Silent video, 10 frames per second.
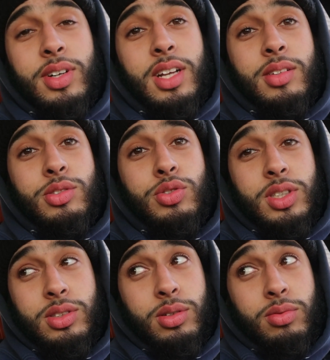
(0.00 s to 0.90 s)
right down the
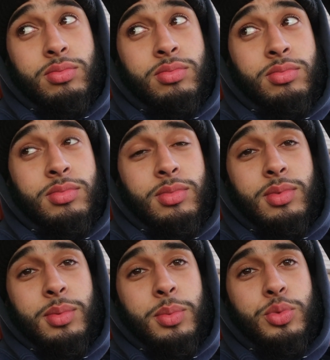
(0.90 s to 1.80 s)
street, so
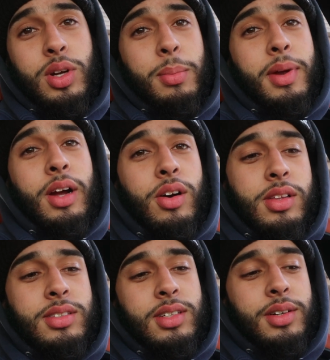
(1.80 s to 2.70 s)
I'm trying to bang all
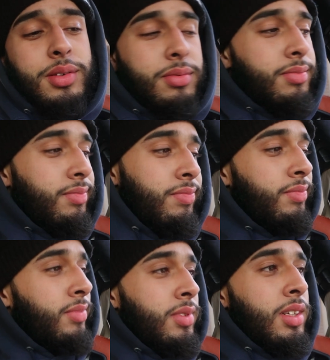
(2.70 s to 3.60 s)
this out,
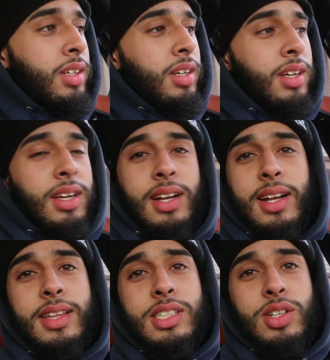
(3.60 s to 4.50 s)

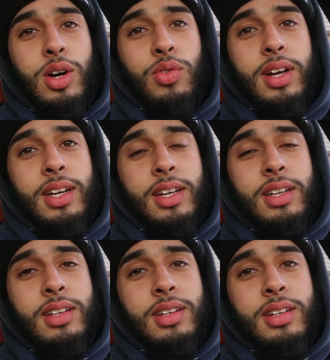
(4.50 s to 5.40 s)
get this car ready.